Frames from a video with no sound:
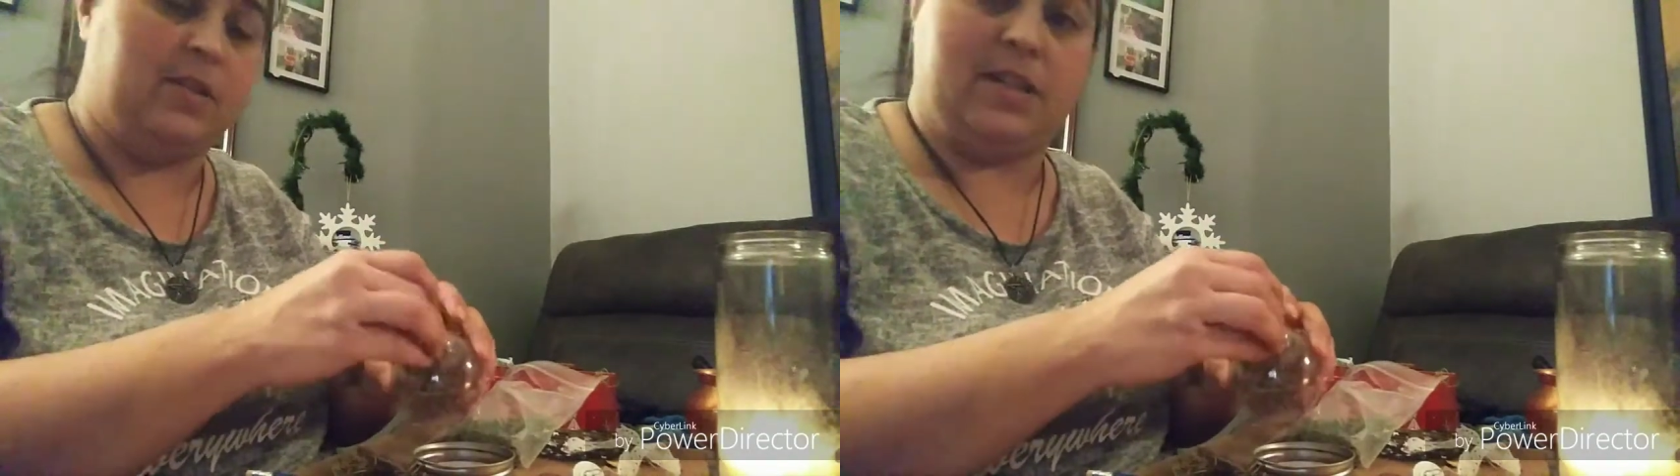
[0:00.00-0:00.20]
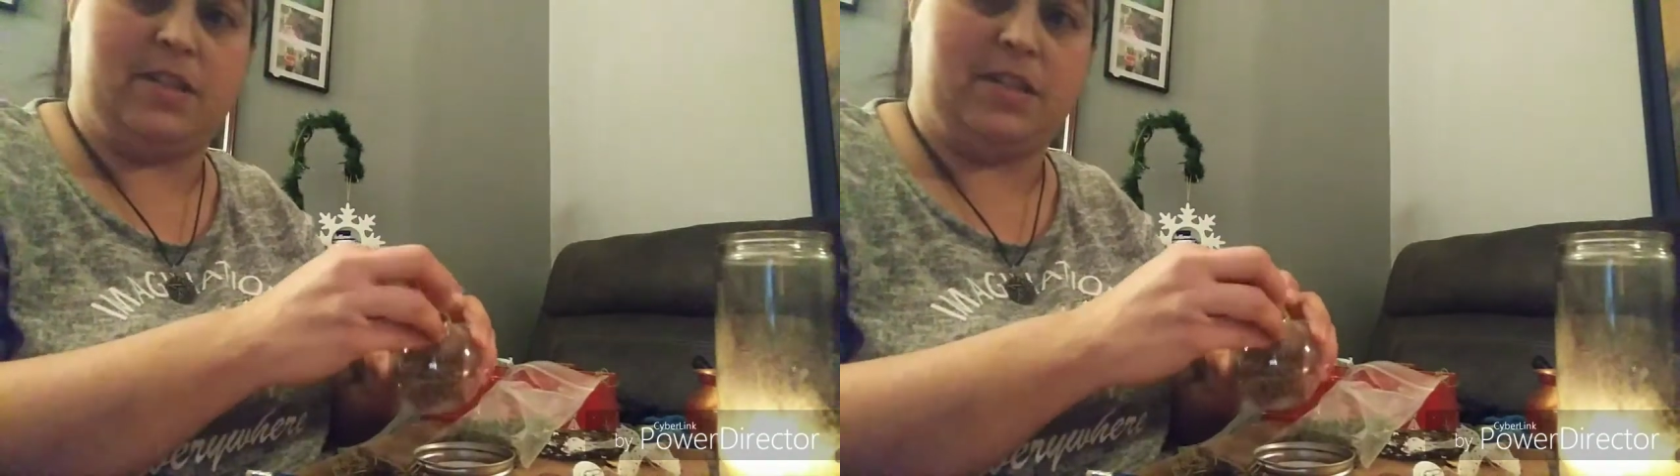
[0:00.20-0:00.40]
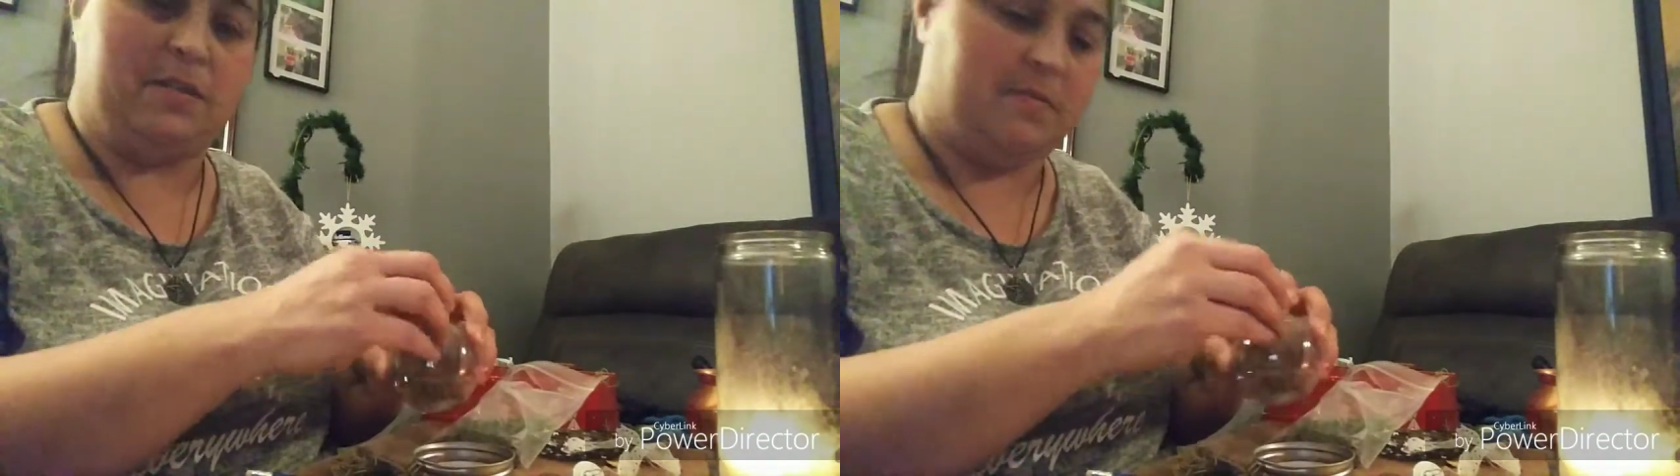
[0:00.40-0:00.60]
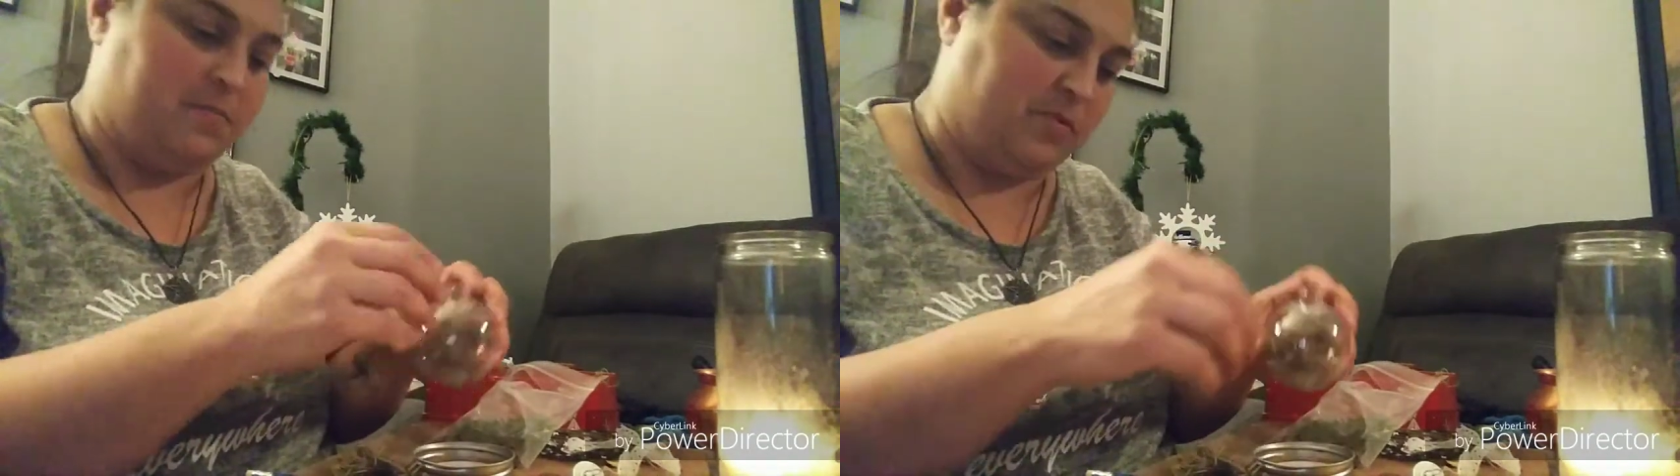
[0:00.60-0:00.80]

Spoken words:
that's